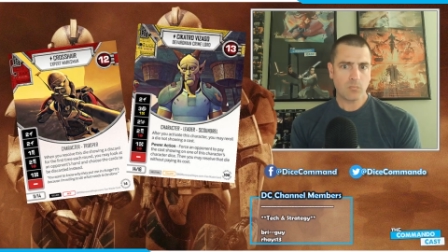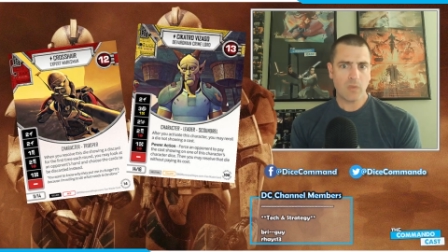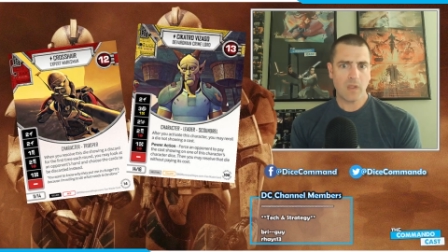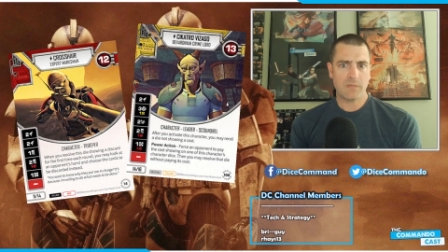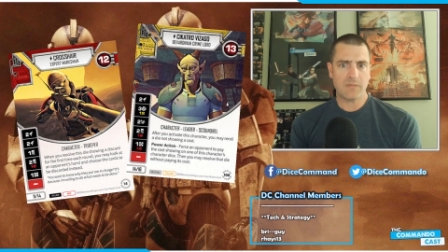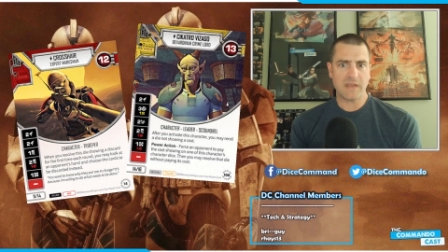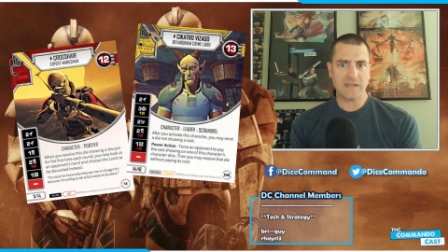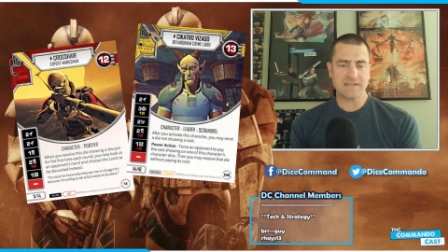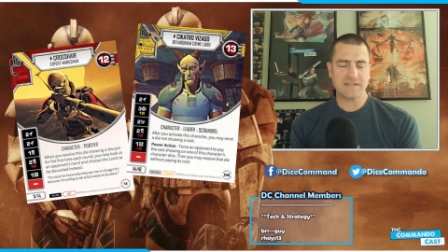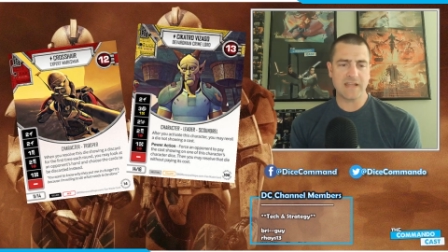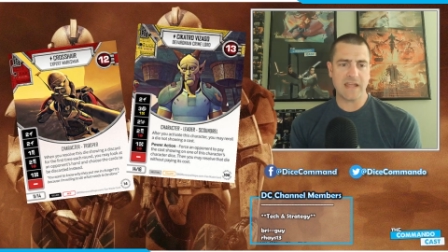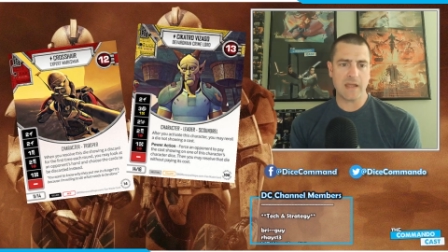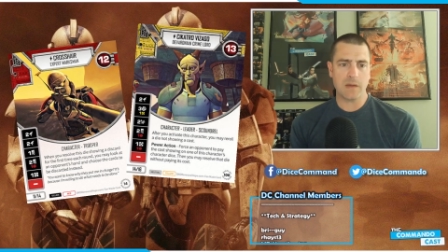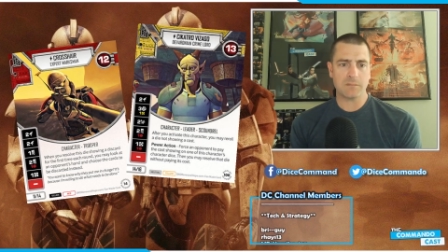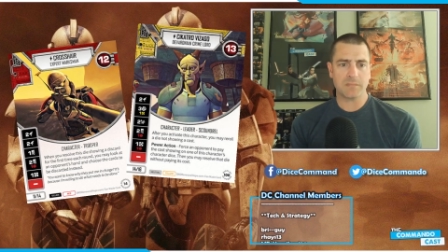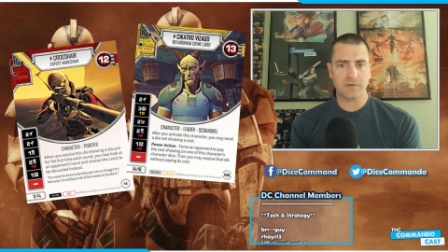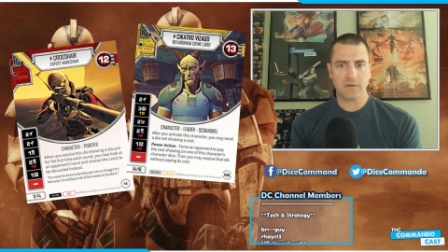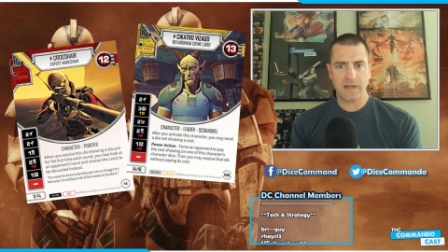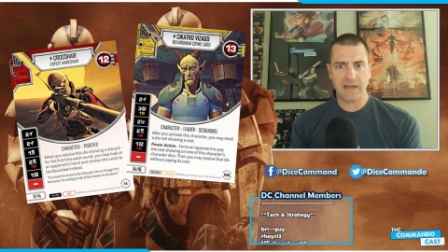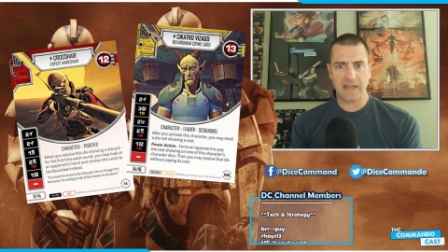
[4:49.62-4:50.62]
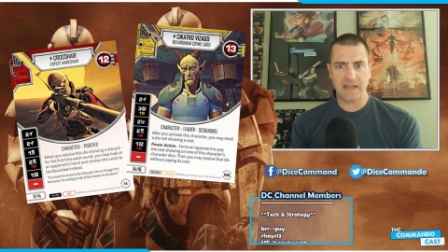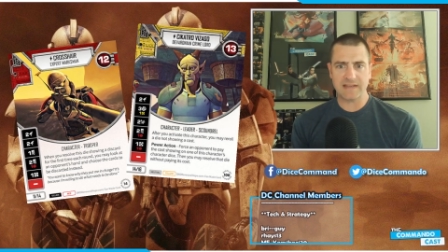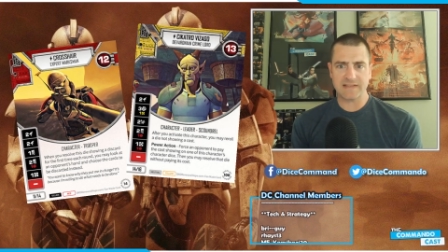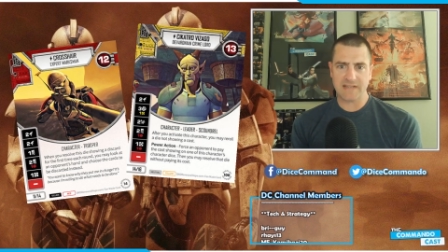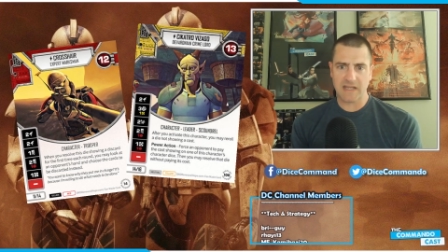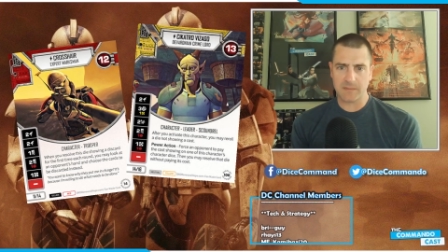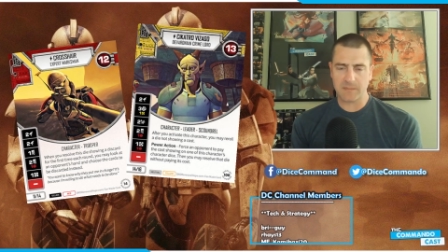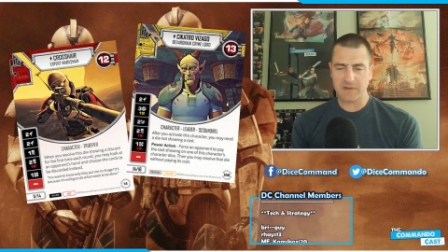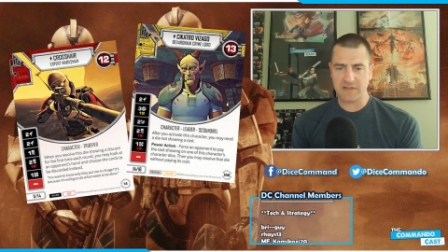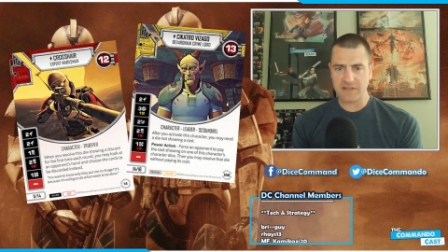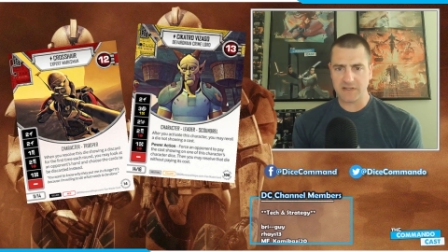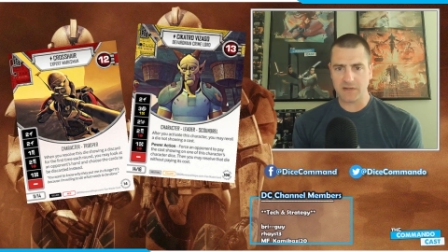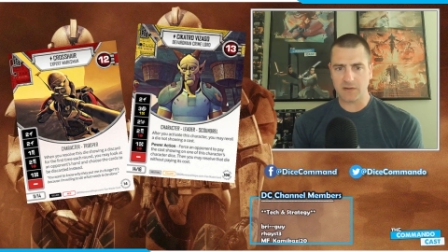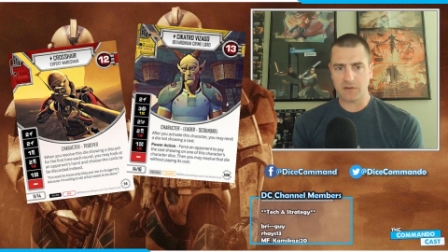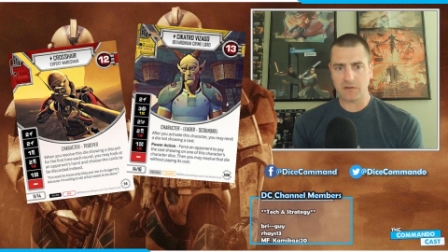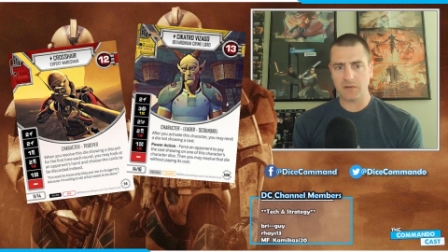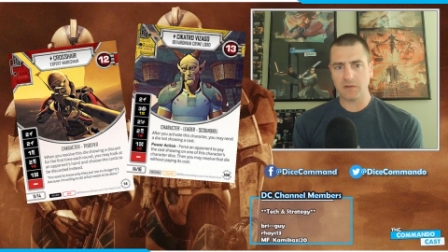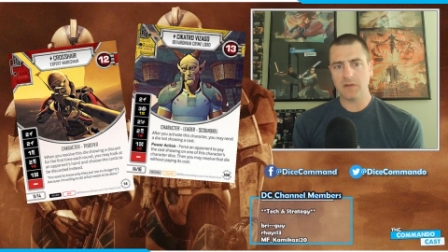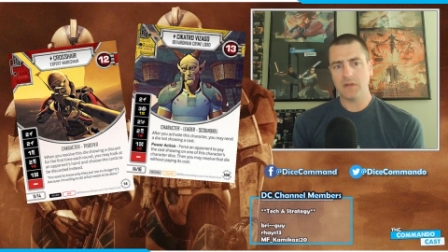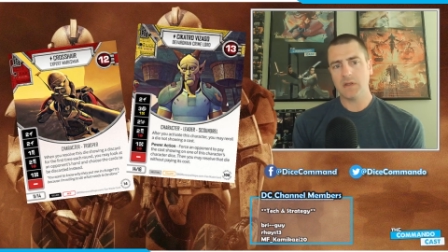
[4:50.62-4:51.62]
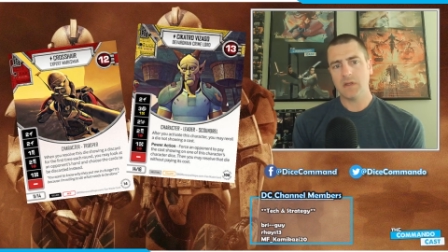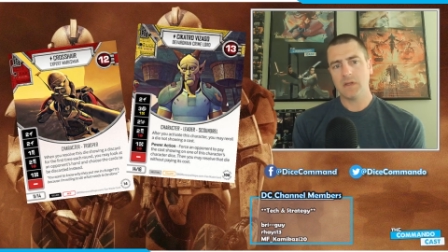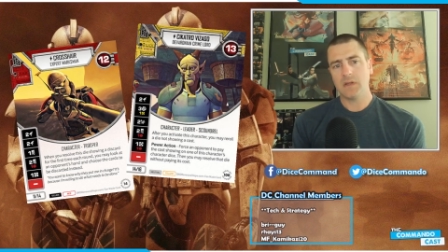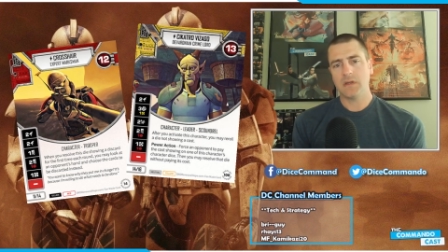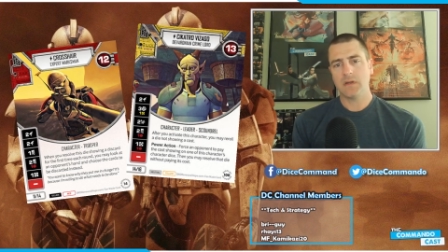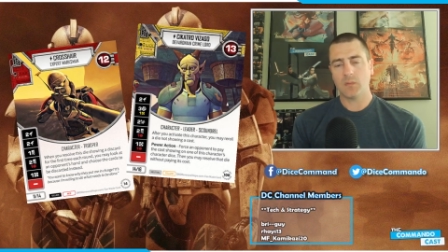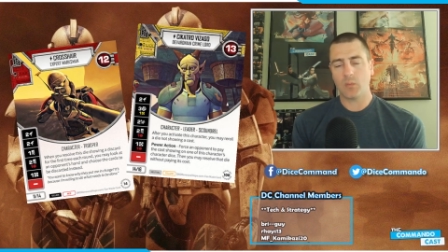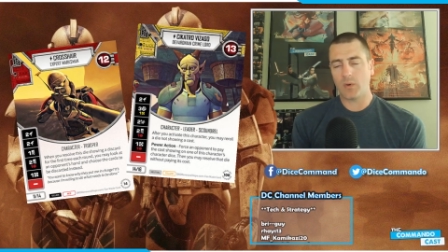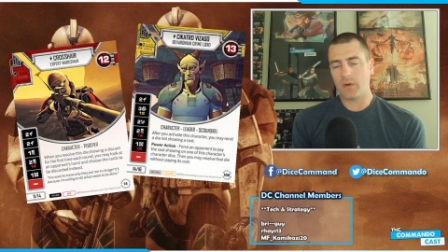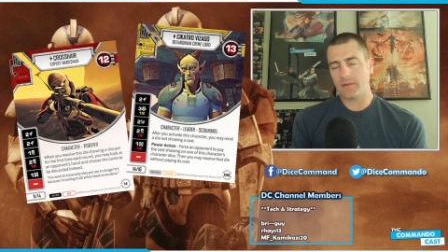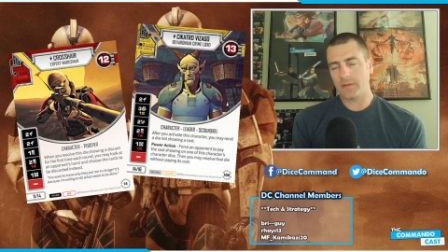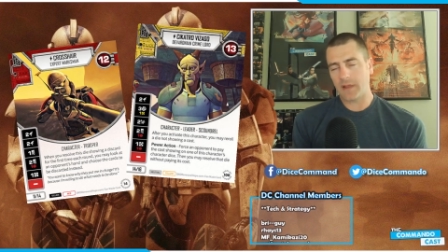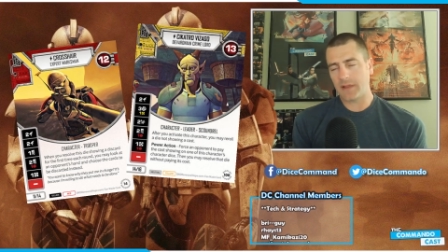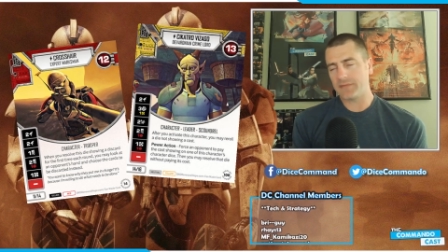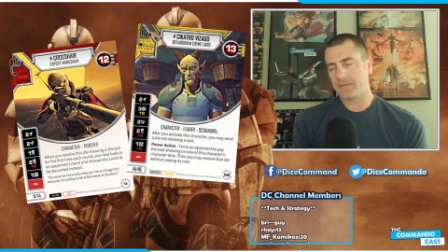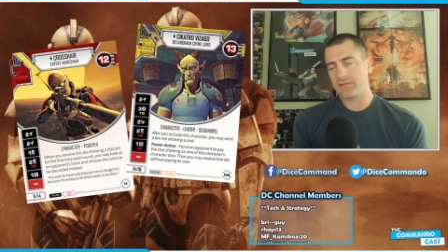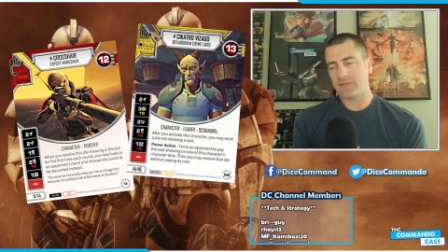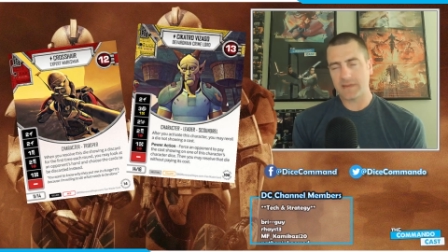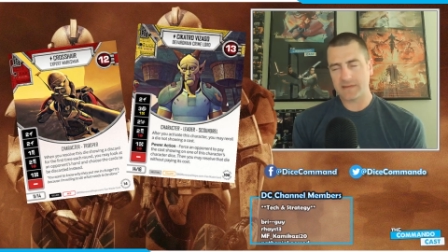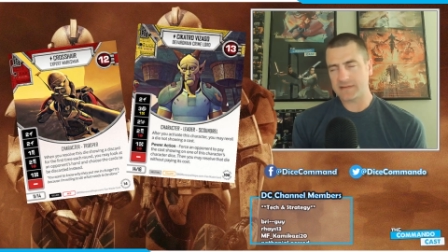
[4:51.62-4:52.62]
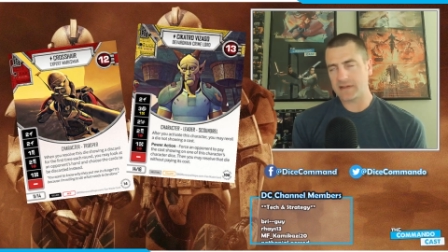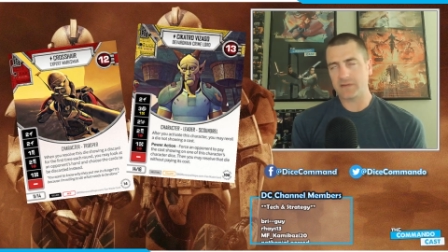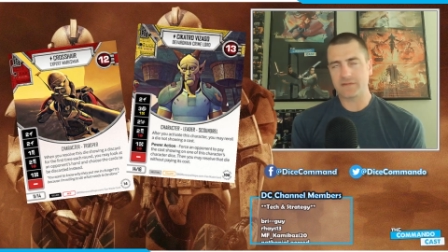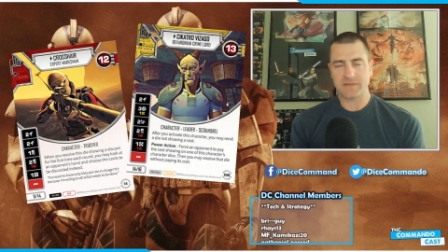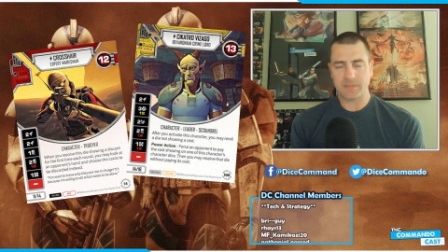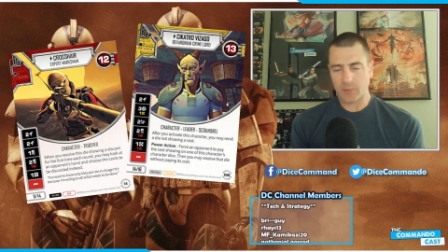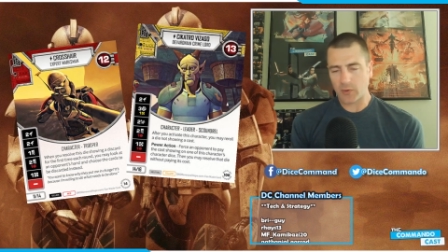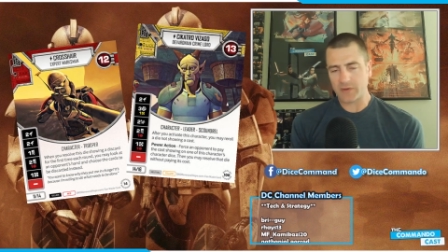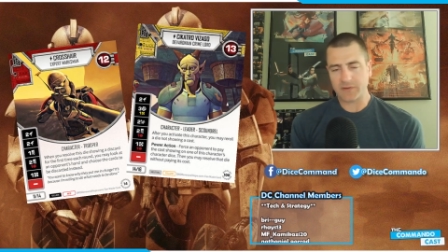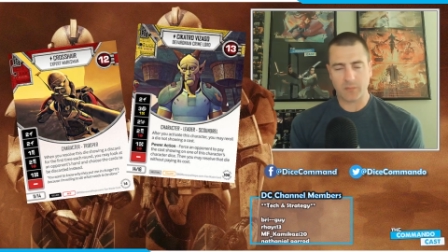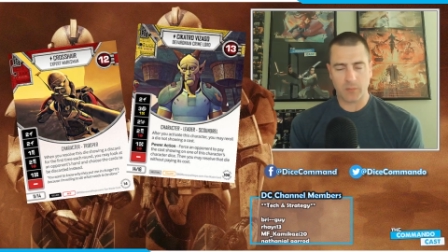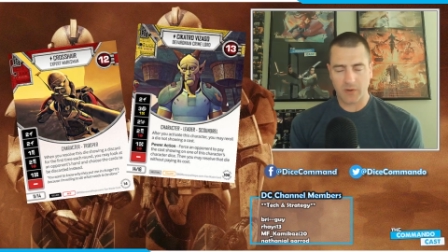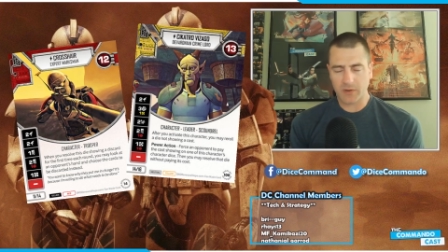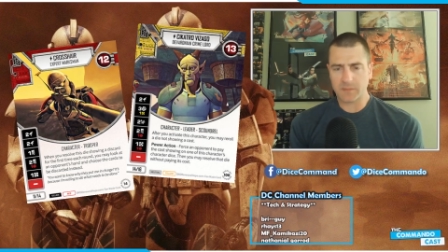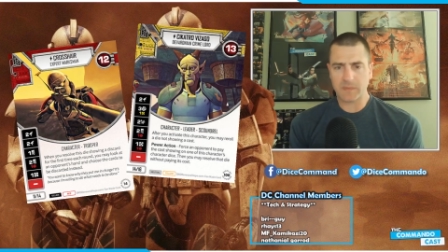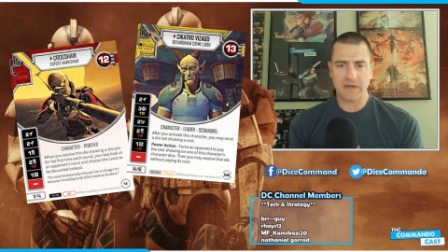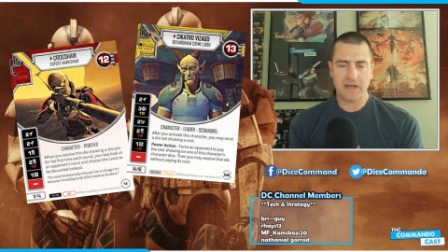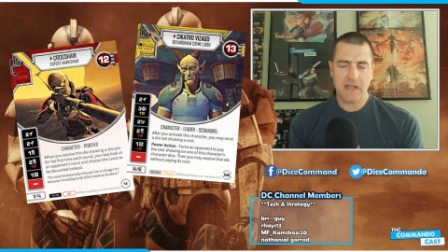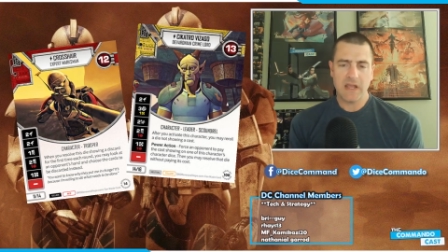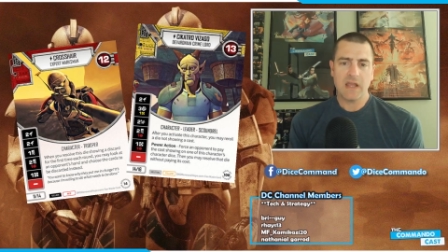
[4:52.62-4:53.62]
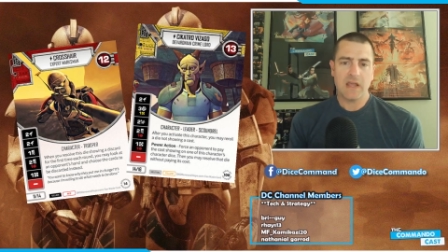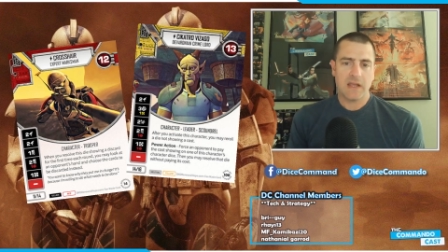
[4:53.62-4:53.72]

and they stay in play type of deal well uh, that's how supports work but